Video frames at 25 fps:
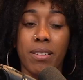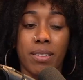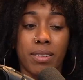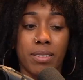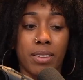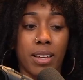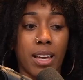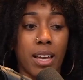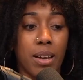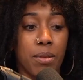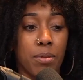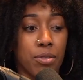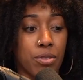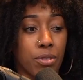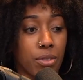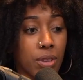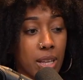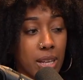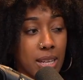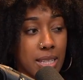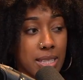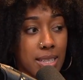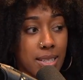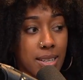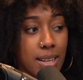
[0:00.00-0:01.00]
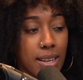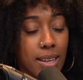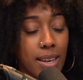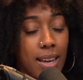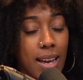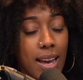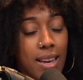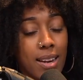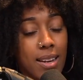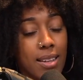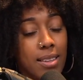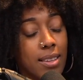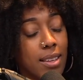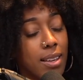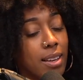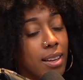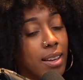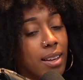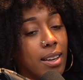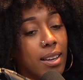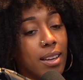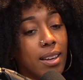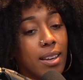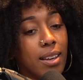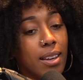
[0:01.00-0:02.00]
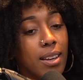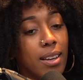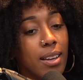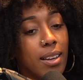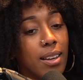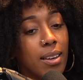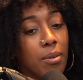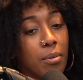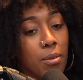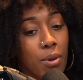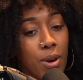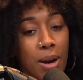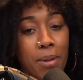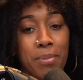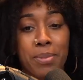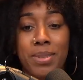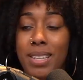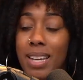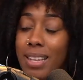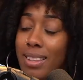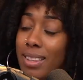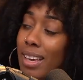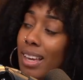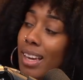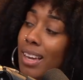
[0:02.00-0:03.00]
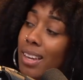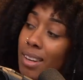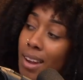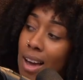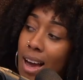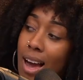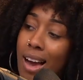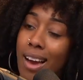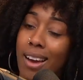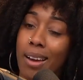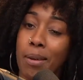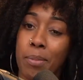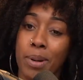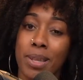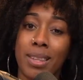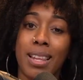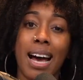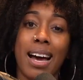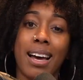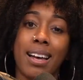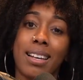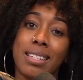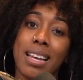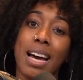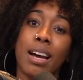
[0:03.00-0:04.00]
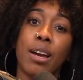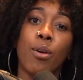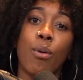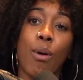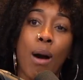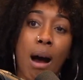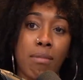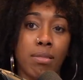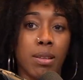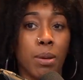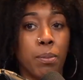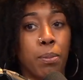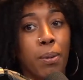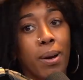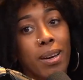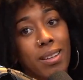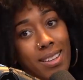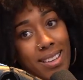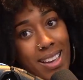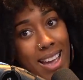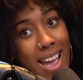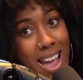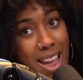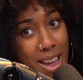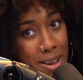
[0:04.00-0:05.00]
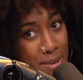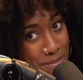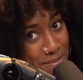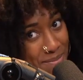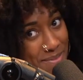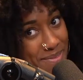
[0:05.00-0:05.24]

found out that he was related to Nick Cannon, they were upset that he lied. But that is how you have to play the game.